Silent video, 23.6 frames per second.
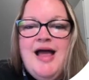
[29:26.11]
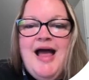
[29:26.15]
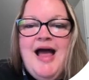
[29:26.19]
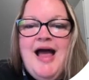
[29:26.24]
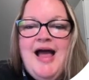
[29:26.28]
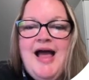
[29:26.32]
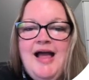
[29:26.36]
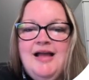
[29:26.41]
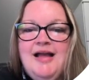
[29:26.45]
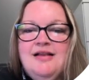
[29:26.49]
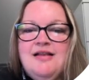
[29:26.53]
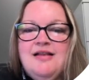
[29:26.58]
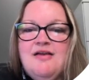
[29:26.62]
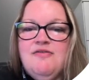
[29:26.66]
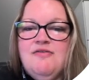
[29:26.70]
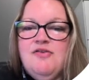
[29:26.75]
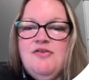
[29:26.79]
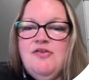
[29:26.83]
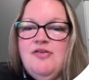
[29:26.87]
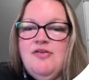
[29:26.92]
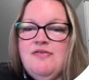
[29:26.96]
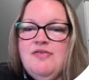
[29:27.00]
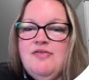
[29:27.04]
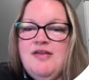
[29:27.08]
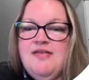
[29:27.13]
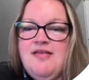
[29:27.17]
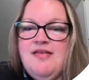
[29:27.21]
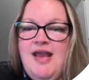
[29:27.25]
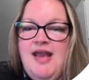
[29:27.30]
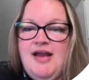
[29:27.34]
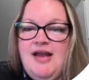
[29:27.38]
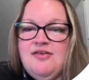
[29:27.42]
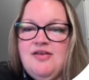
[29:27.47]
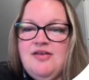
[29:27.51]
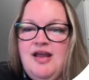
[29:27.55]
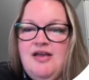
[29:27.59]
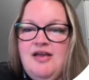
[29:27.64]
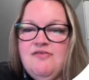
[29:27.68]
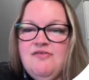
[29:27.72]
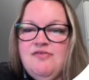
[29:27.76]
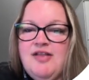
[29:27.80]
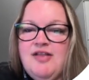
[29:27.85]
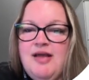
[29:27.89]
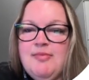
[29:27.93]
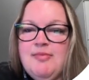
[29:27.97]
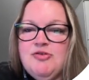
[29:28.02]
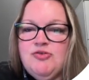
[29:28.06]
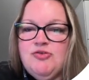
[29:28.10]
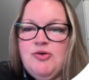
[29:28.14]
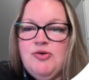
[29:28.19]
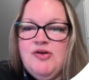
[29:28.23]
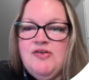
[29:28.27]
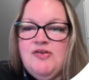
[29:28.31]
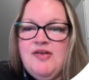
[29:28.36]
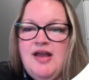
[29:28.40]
high levels of these anti-inflammatory